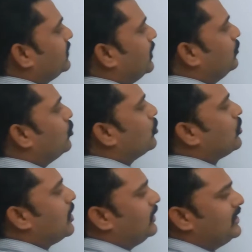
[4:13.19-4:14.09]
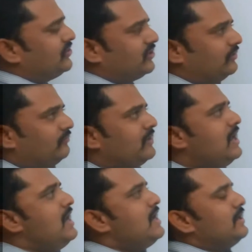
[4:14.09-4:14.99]
There are no correlation.
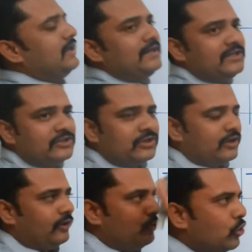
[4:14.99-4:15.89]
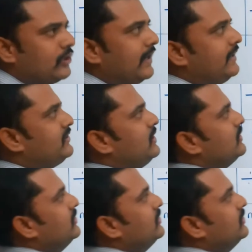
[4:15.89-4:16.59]
Let us notate